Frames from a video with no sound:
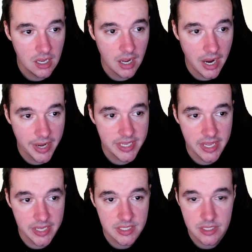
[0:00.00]
I
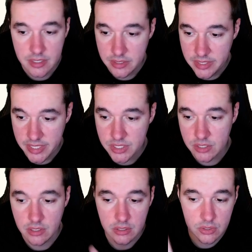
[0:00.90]
get this
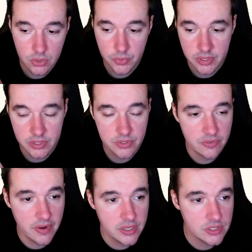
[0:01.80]
GUI
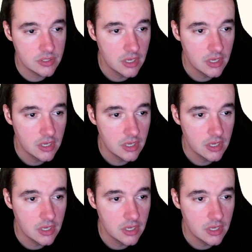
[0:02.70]
interface.